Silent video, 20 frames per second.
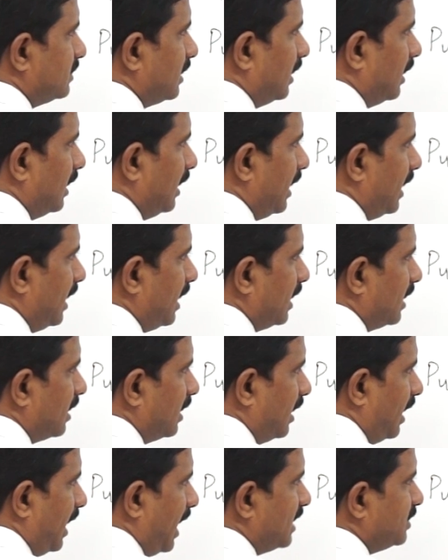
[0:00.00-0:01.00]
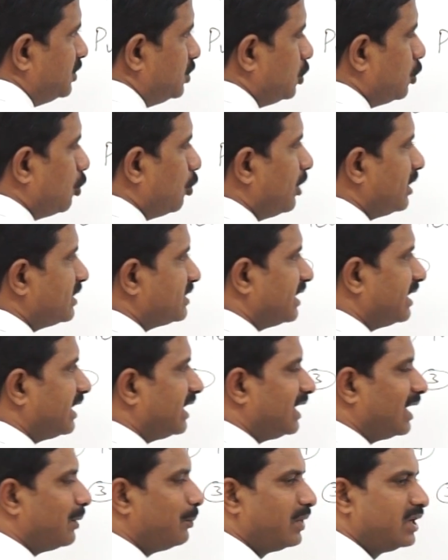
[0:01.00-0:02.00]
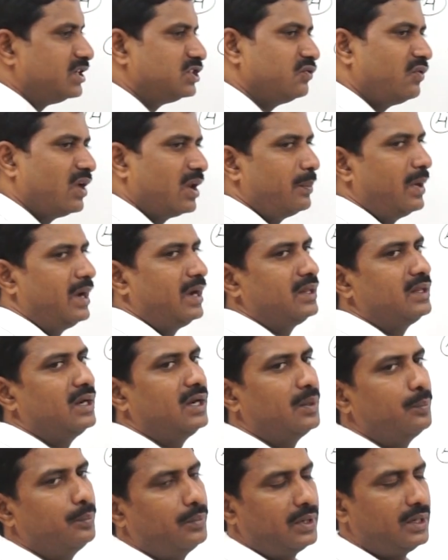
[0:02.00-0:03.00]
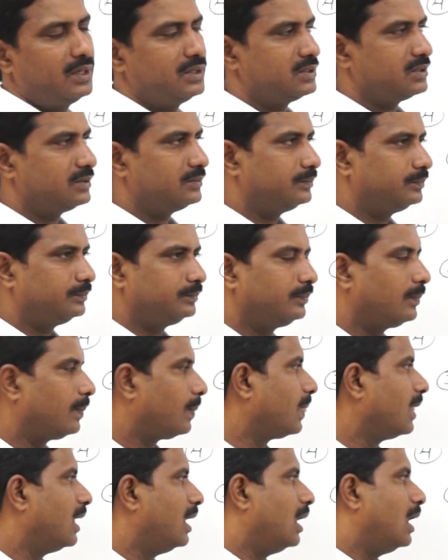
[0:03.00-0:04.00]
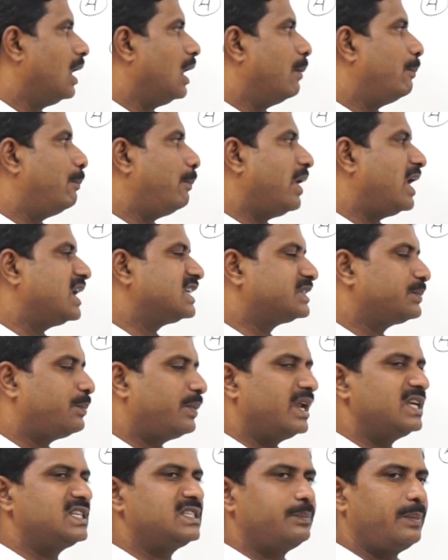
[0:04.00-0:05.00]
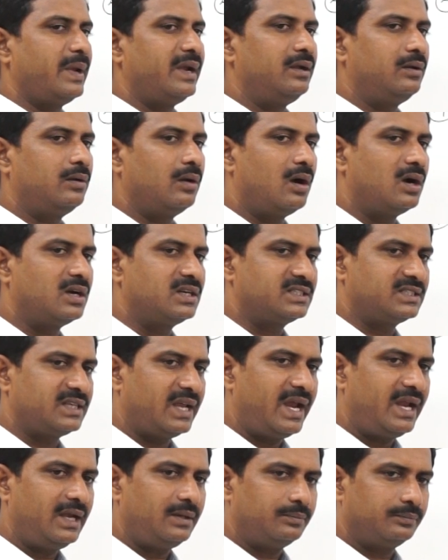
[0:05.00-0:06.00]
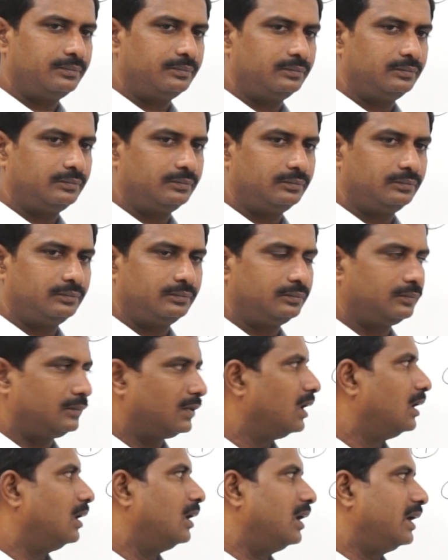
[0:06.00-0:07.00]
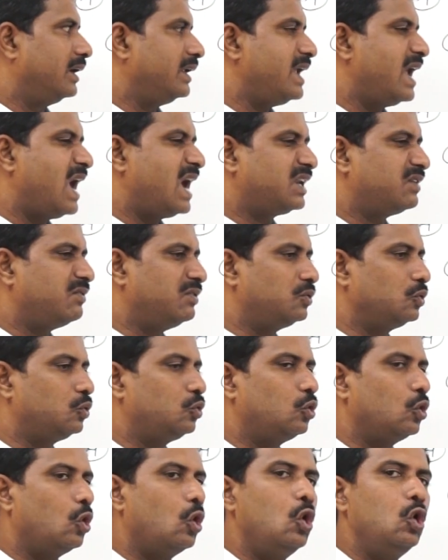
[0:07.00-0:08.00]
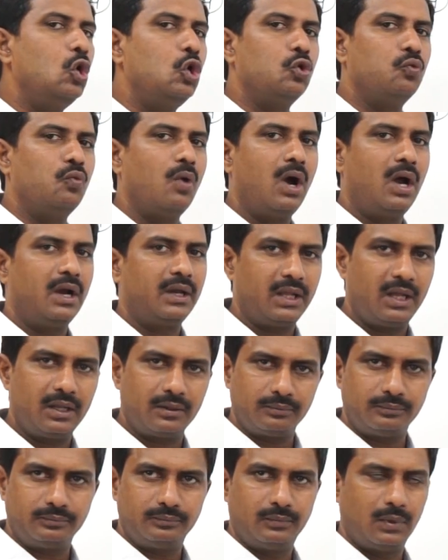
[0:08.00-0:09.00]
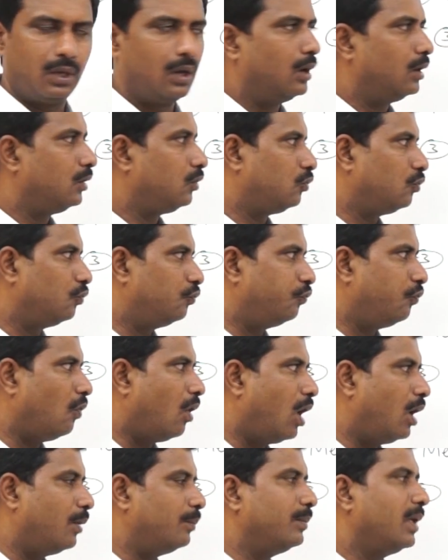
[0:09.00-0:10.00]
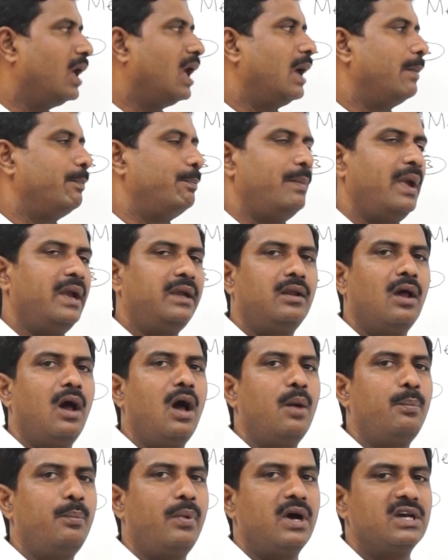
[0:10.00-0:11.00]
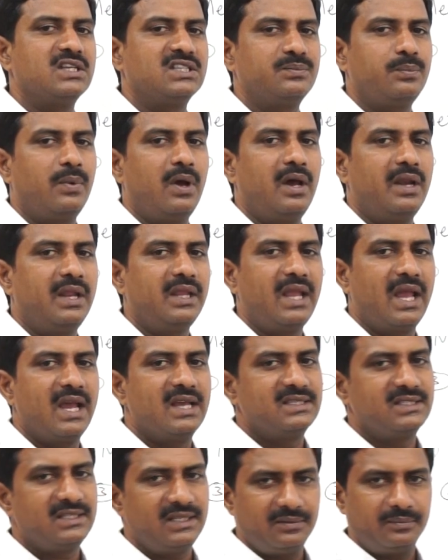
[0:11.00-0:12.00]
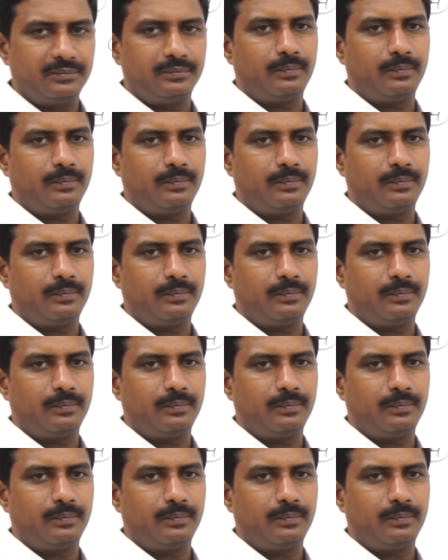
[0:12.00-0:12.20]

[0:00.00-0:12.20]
generally at 0 degree centigrade temperature, we are maintaining the temperature. Phosphorus pentoxide react with cold water to form metaphosphoric acid.